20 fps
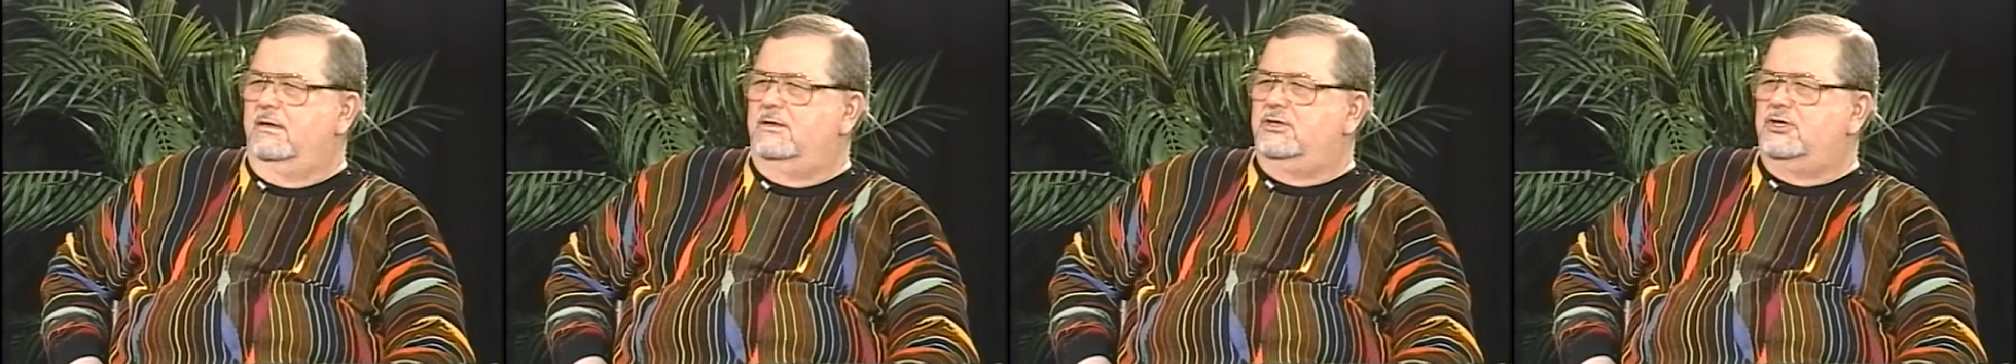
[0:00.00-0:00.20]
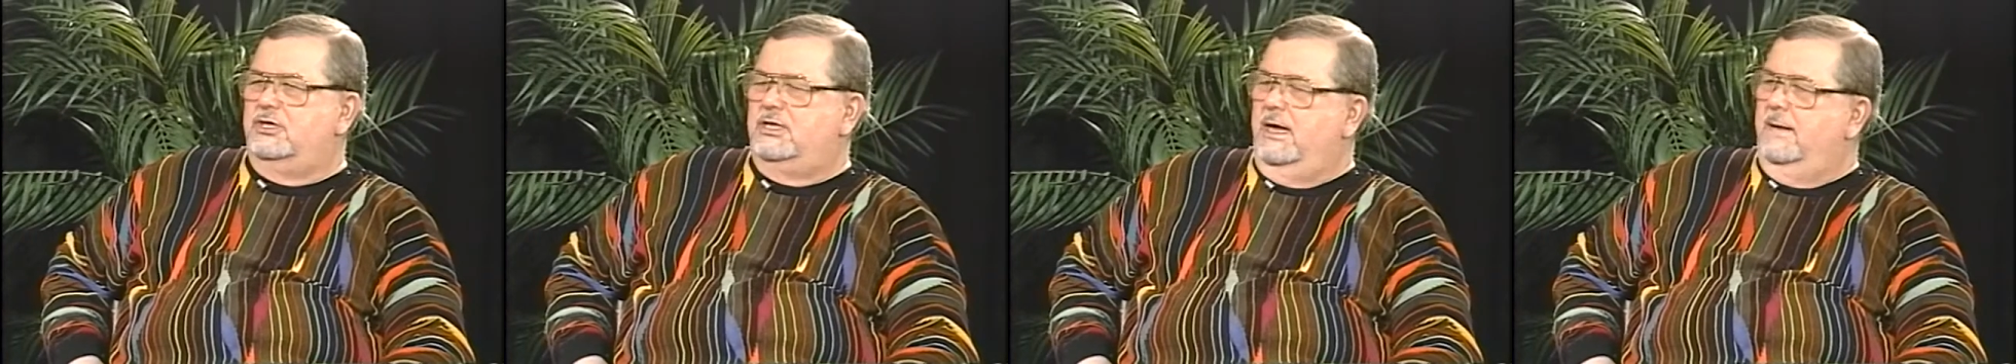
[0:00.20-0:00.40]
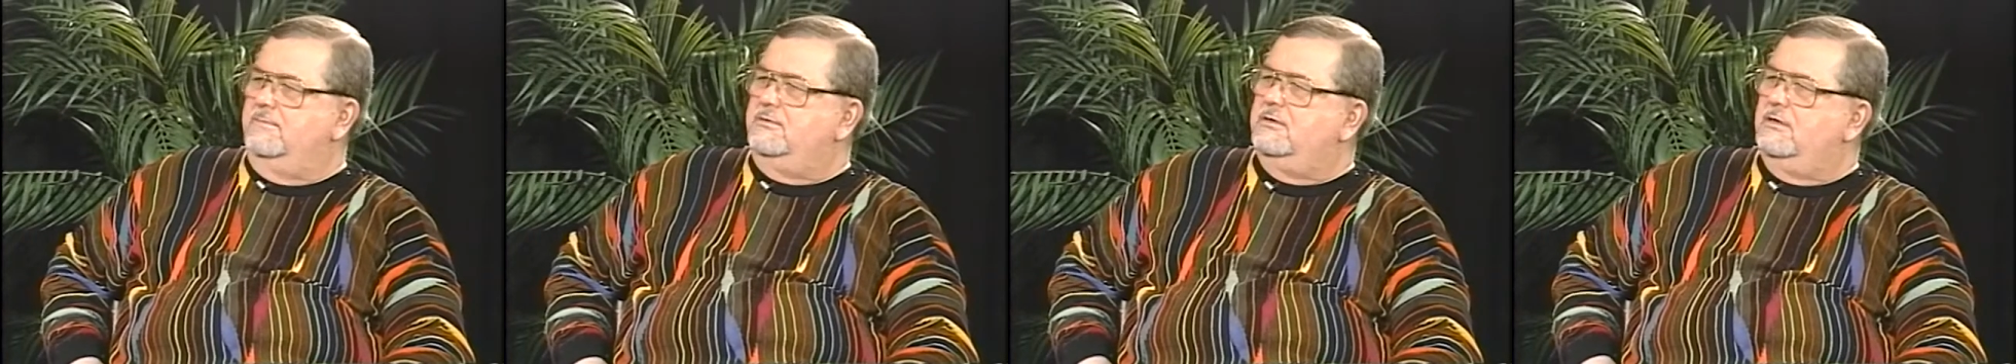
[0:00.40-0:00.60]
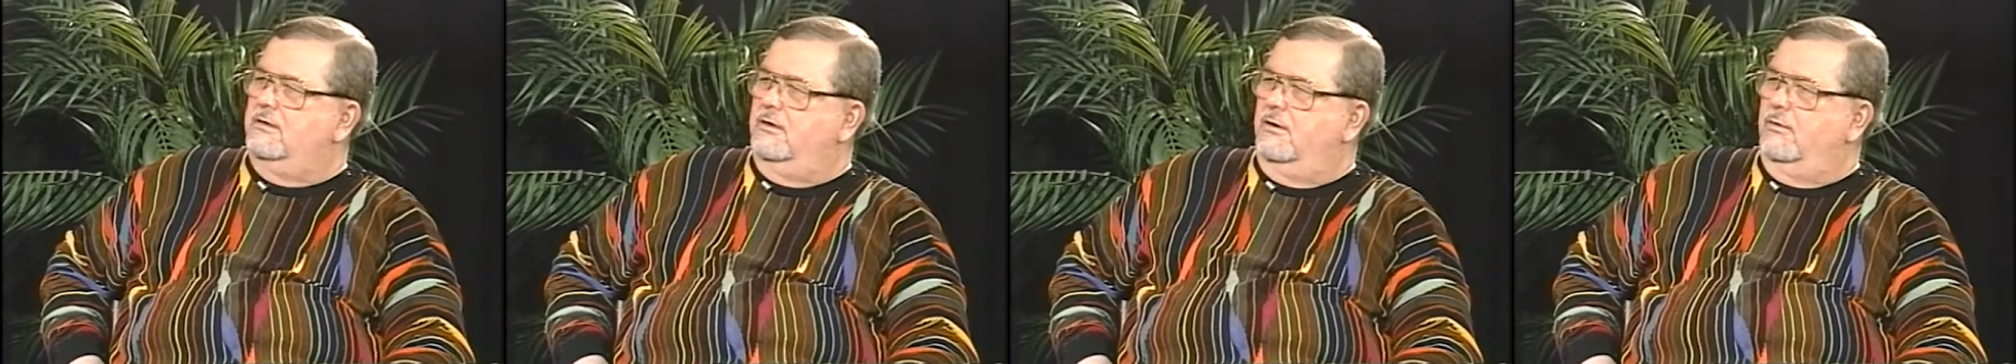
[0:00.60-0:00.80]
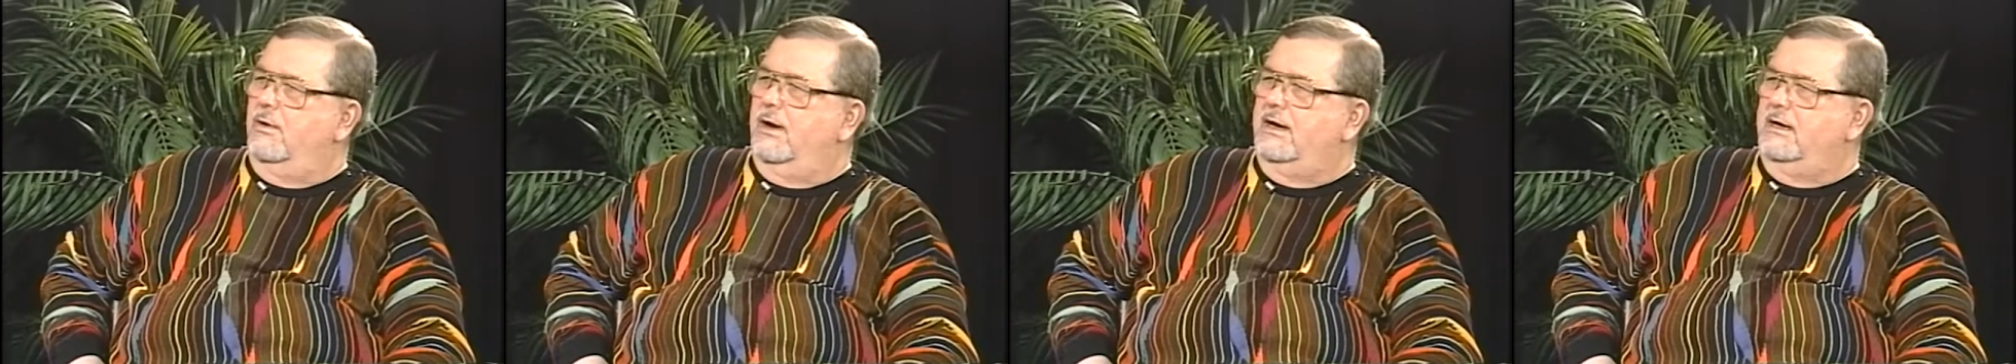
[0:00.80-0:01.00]
steps in
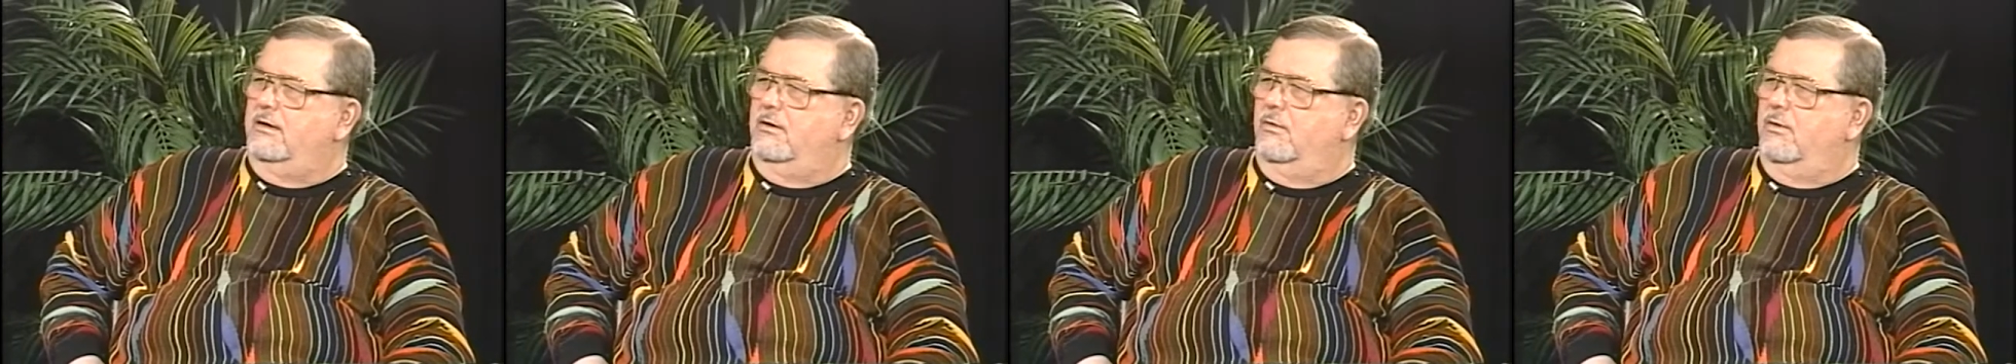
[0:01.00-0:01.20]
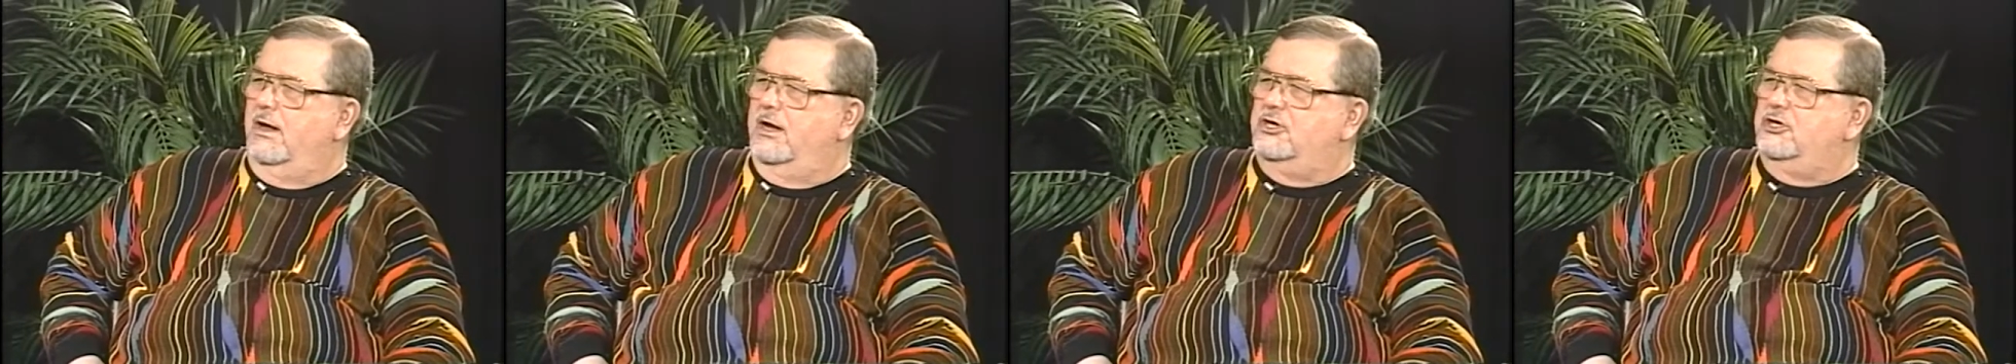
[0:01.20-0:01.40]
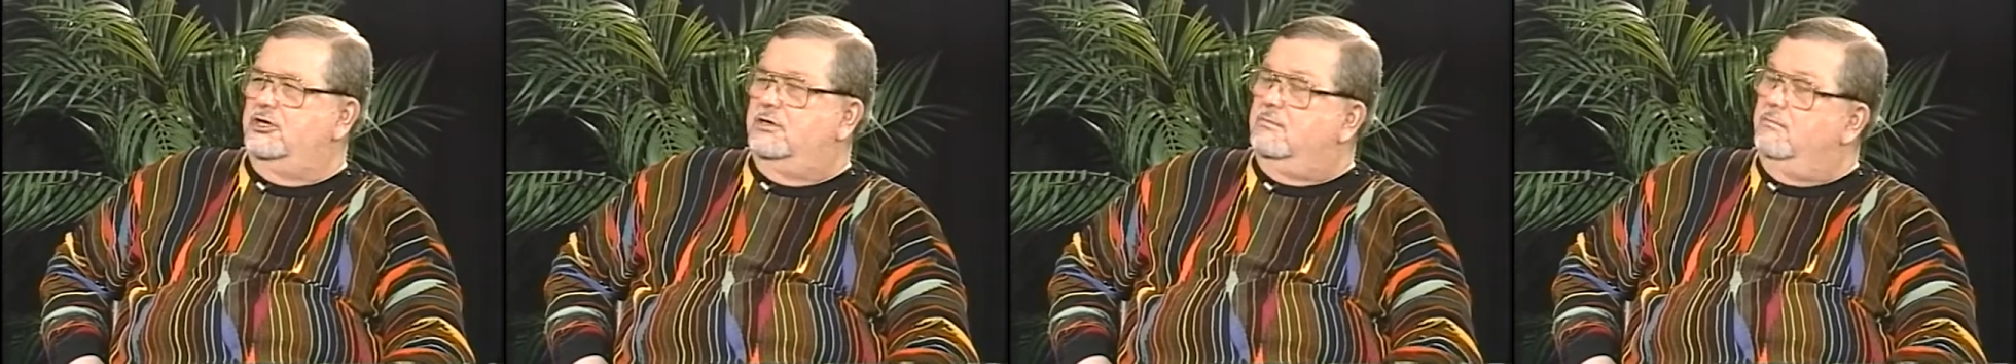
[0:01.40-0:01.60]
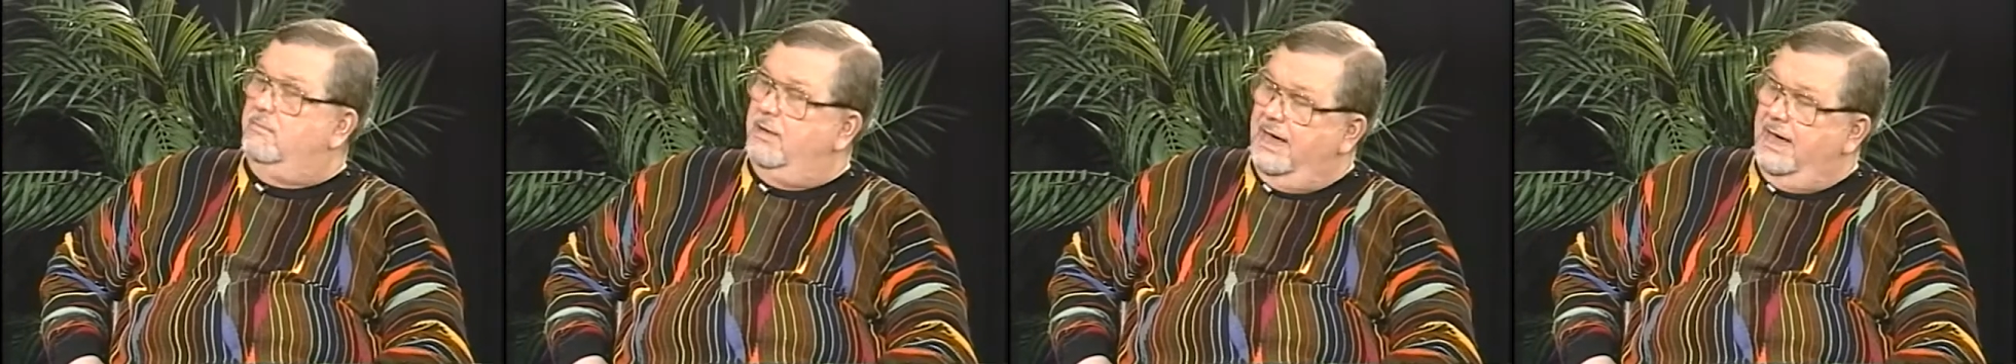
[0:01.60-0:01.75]
the right direction.